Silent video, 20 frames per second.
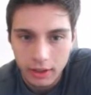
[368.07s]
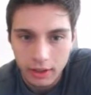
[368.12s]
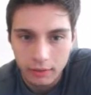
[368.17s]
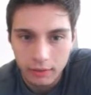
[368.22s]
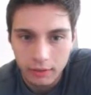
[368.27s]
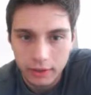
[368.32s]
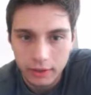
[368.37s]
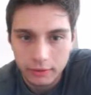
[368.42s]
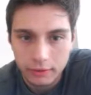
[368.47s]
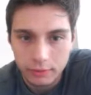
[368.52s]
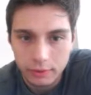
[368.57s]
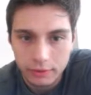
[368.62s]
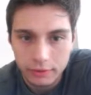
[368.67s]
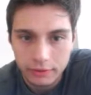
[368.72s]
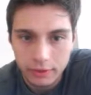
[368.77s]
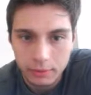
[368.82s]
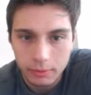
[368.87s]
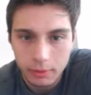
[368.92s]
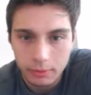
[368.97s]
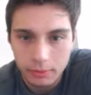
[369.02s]
Net
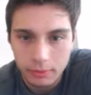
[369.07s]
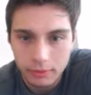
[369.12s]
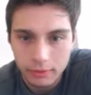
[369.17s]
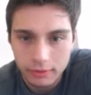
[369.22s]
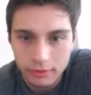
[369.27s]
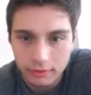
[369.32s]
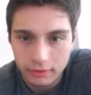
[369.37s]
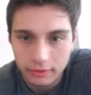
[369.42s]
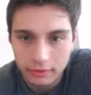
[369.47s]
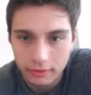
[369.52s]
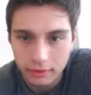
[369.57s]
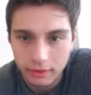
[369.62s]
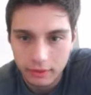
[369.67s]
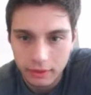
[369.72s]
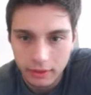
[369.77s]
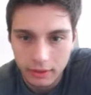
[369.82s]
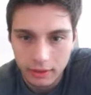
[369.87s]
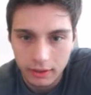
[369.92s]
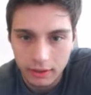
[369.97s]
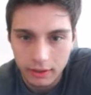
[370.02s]
receivables
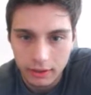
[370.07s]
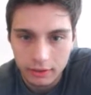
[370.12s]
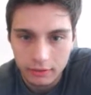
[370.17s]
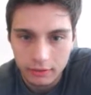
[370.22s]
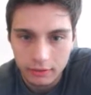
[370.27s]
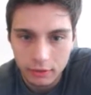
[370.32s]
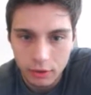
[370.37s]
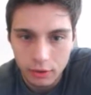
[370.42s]
is